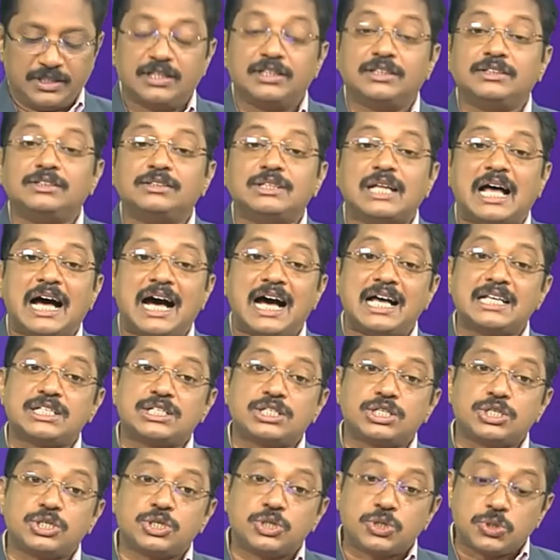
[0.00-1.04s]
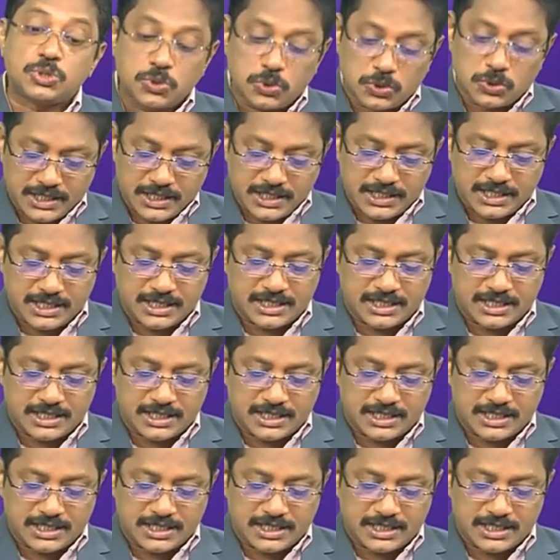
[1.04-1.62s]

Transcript: Last 2 digits